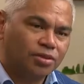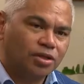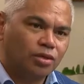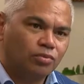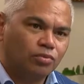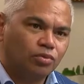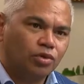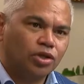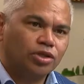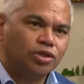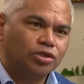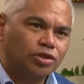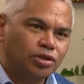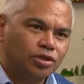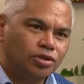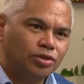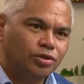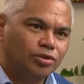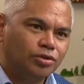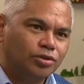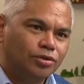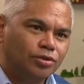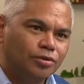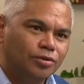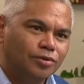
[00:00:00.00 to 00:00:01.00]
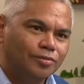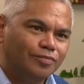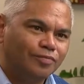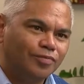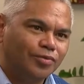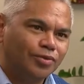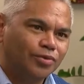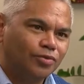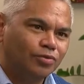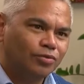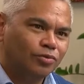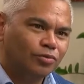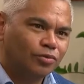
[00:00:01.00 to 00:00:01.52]
So what do you
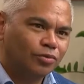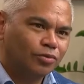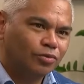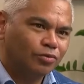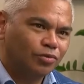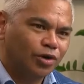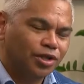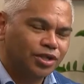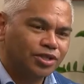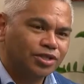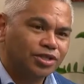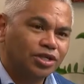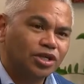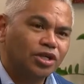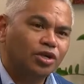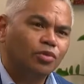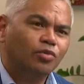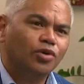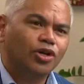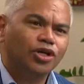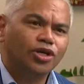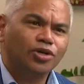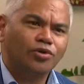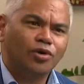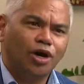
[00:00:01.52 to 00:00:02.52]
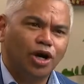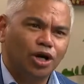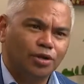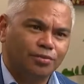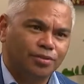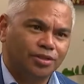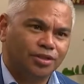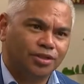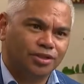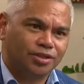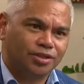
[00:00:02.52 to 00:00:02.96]
want to see, or what are you hoping to